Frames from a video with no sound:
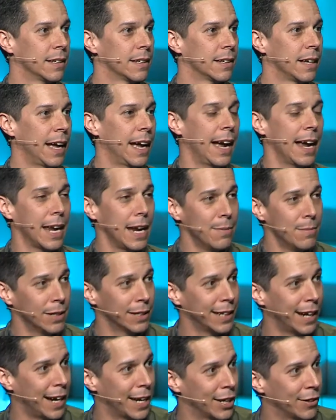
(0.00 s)
I am a
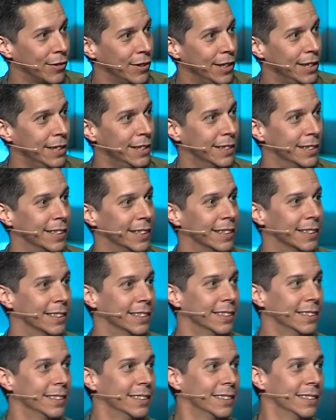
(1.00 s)
God of healing,
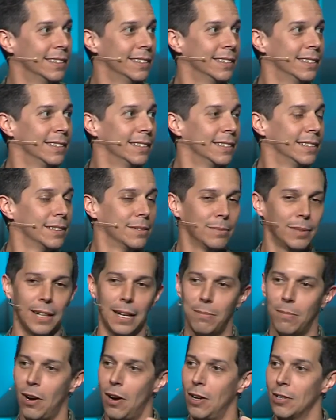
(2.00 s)
but
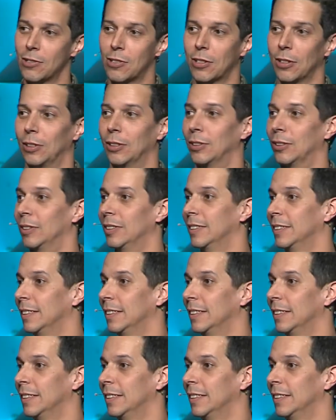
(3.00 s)
I'm also